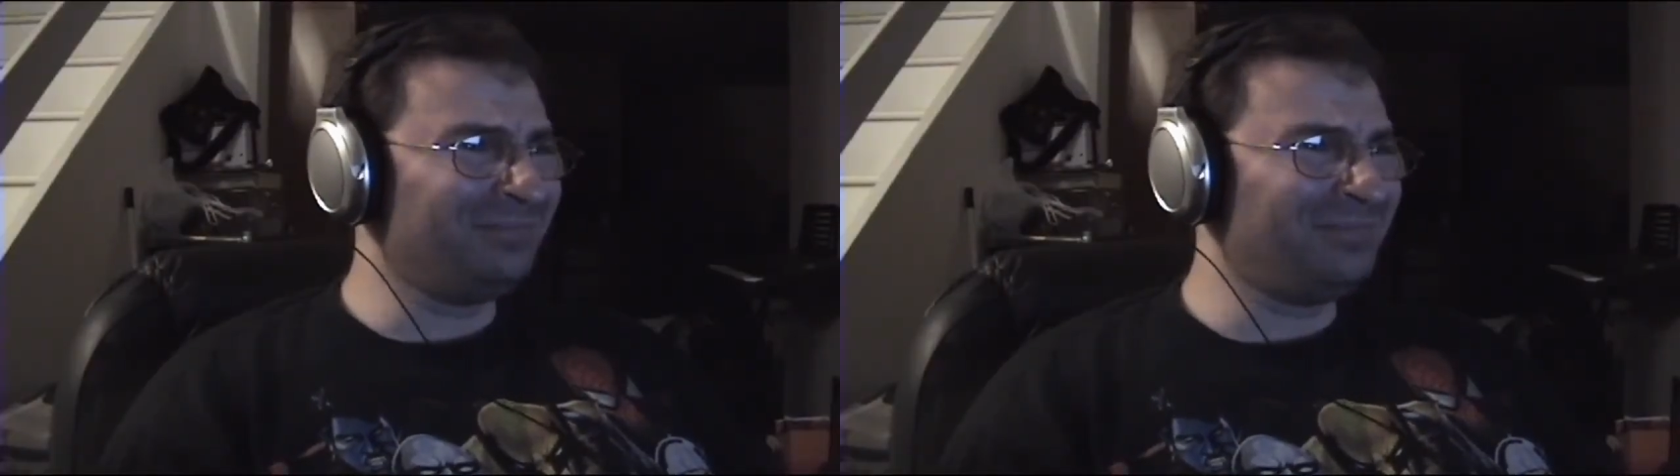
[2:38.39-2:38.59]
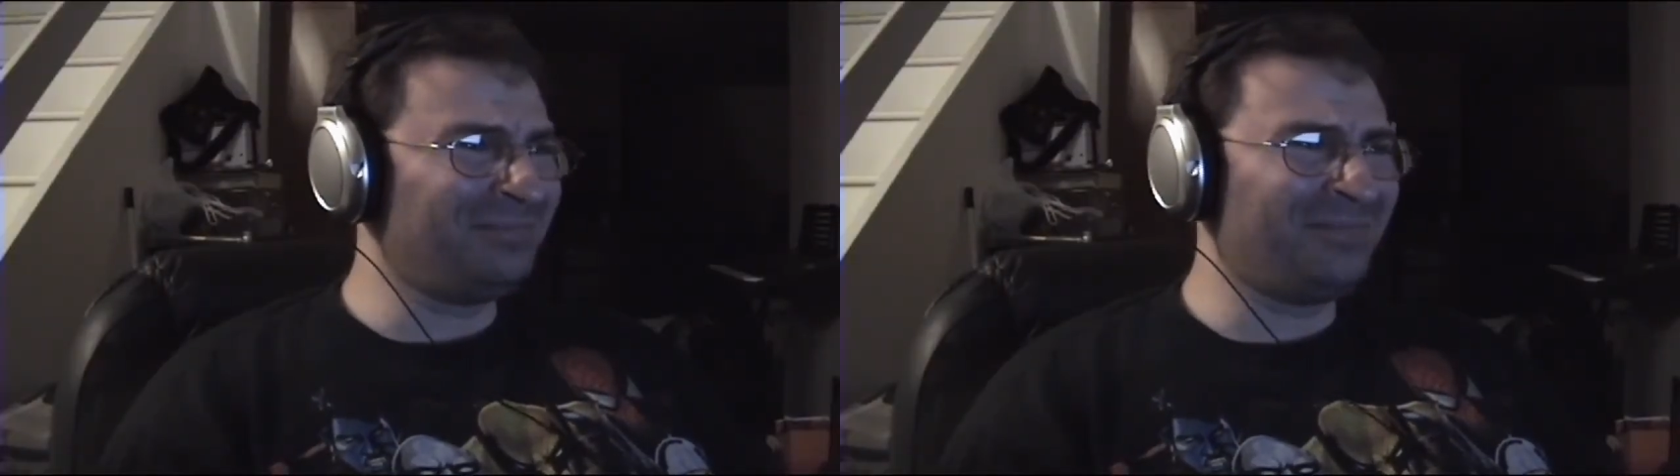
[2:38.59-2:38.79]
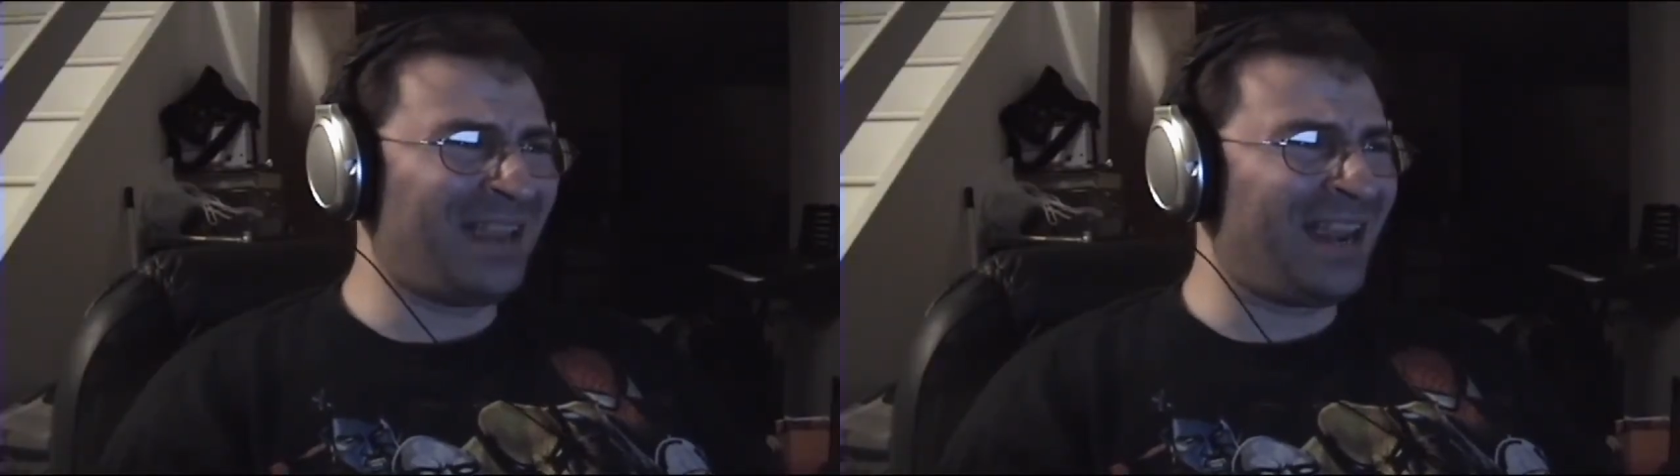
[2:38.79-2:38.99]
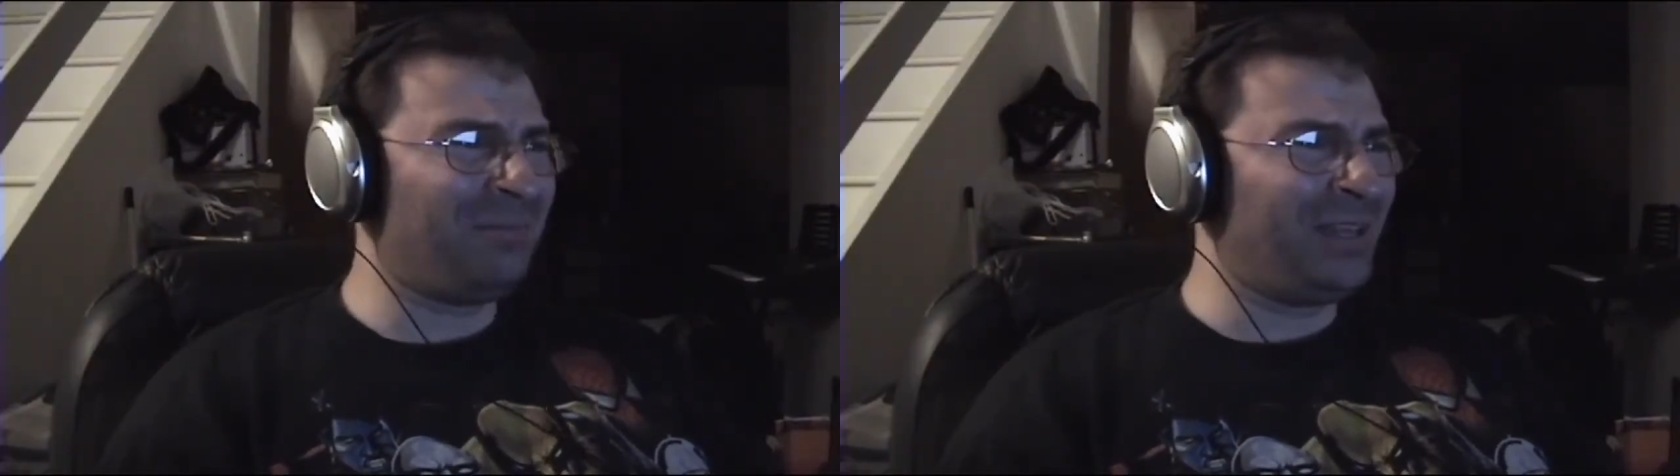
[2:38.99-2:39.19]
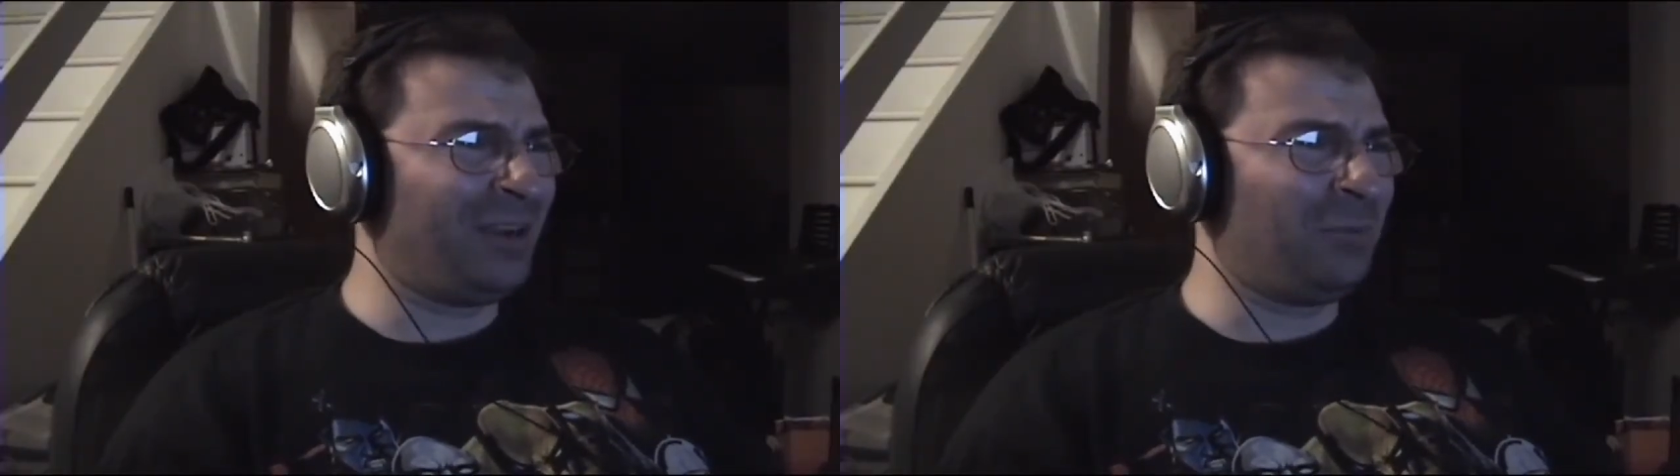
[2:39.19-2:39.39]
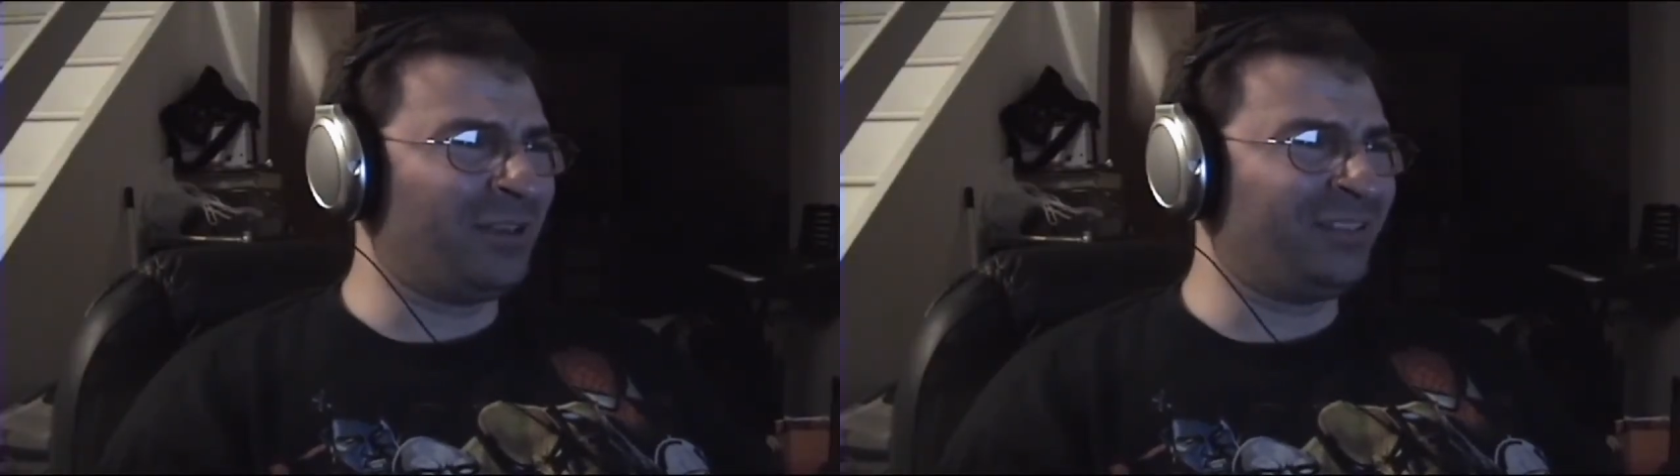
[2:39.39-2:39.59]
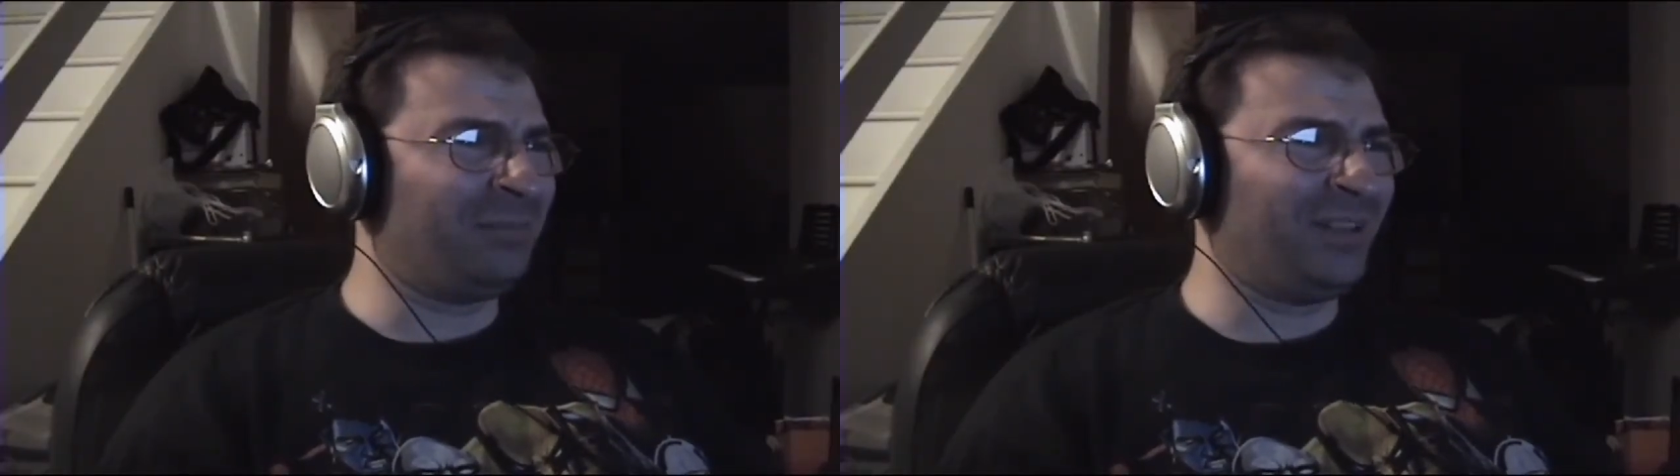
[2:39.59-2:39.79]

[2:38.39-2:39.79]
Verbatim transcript: maybe it wouldn't